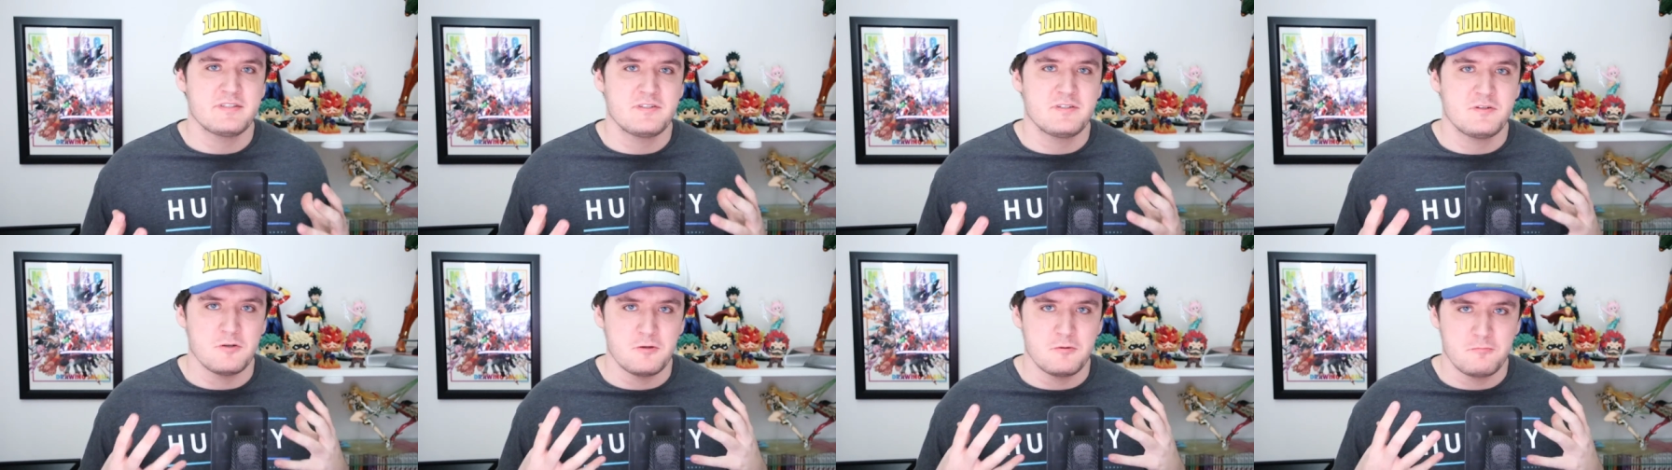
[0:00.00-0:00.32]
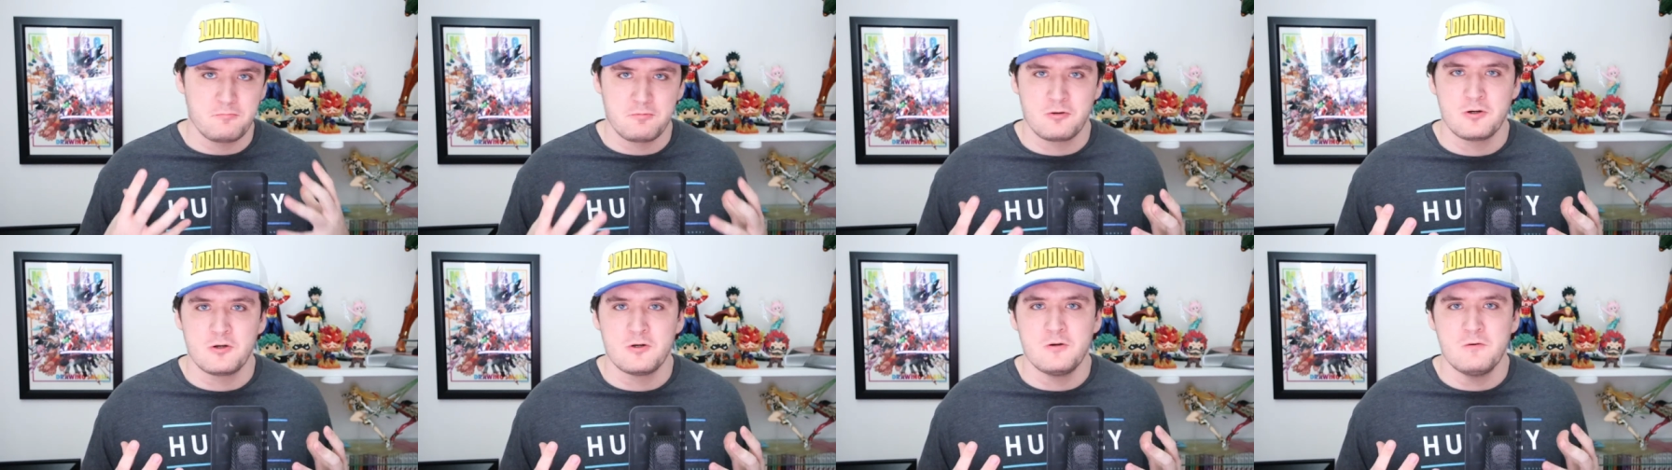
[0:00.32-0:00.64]
to
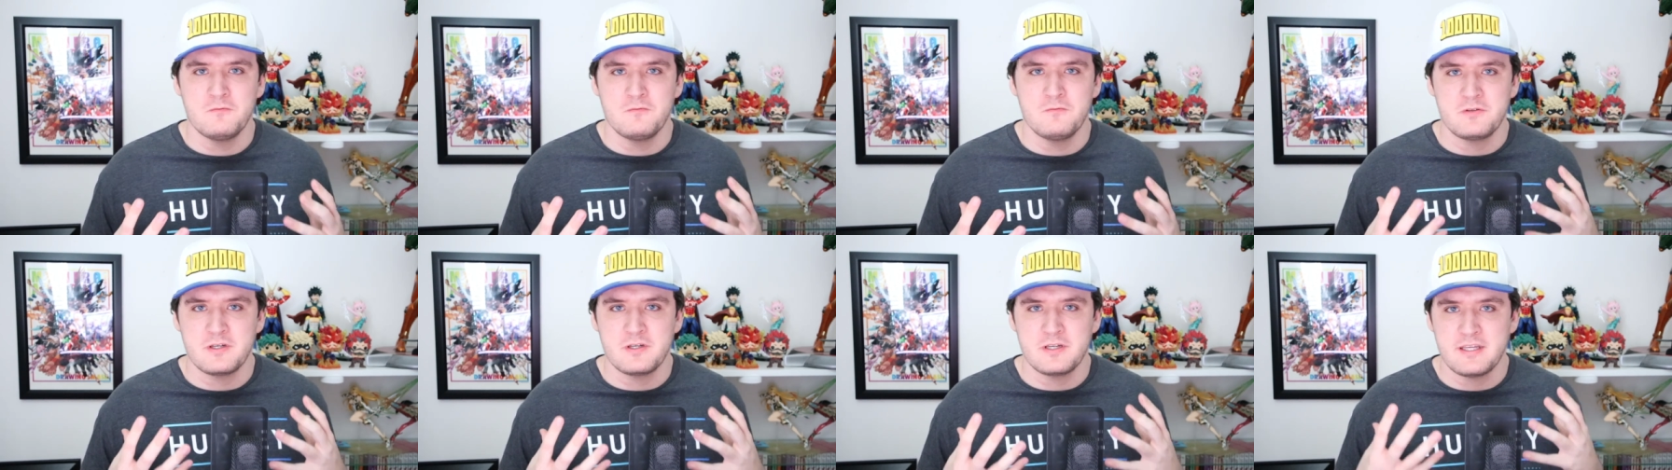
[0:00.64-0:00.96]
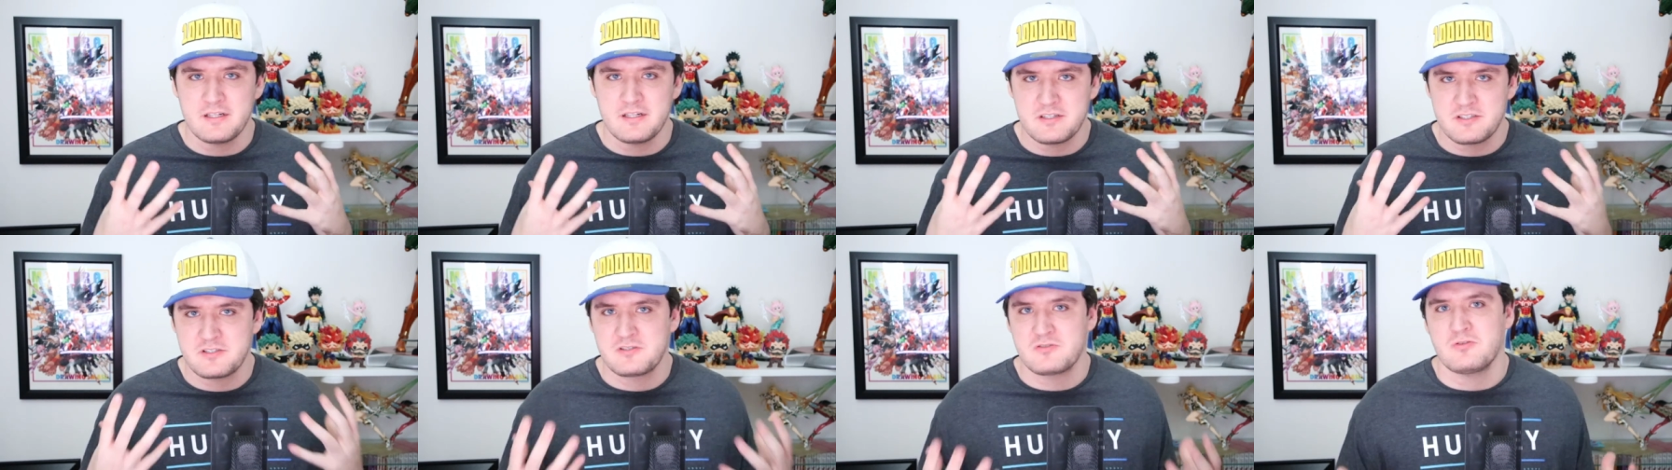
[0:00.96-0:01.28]
improve, to get
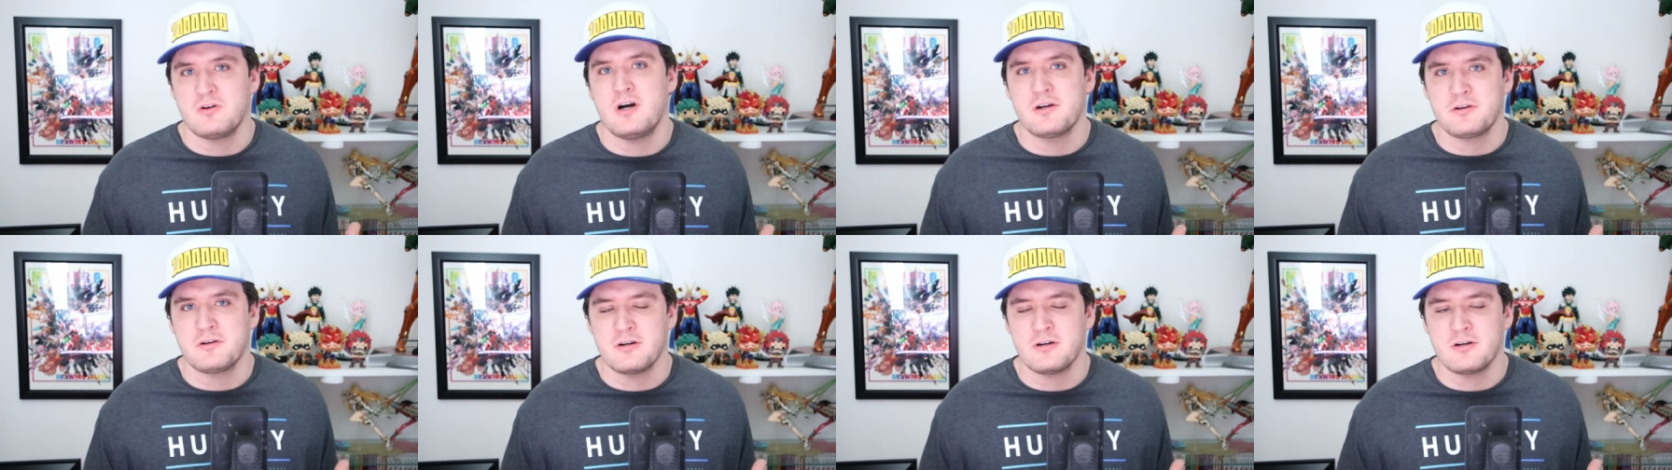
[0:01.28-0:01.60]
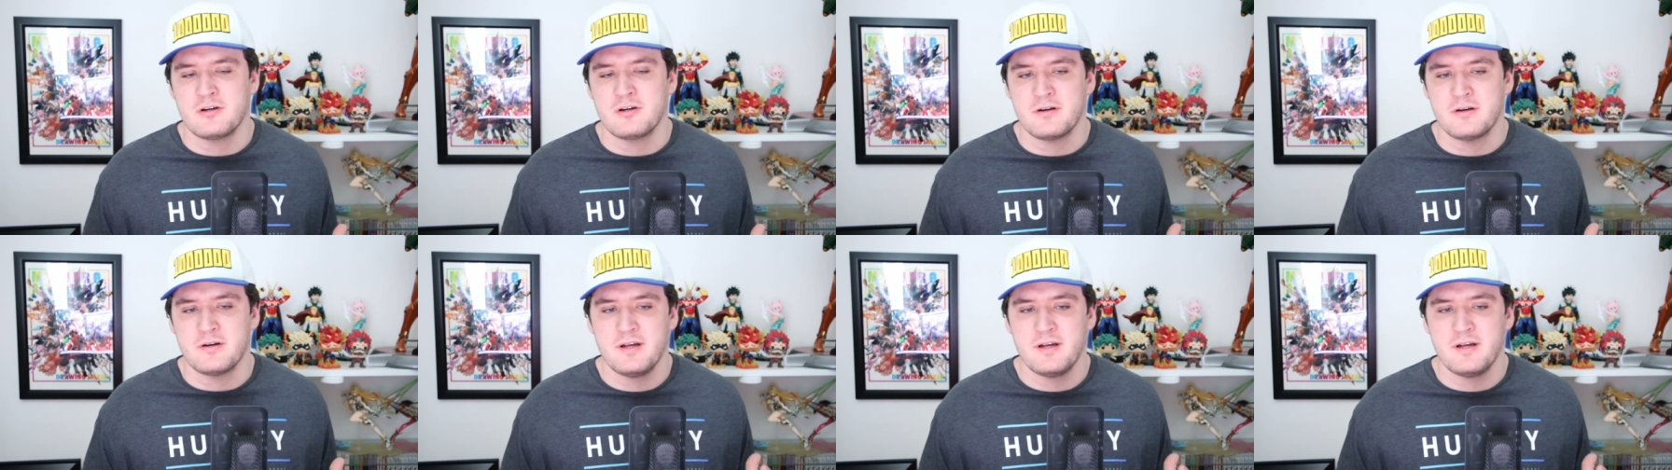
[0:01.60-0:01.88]
stronger.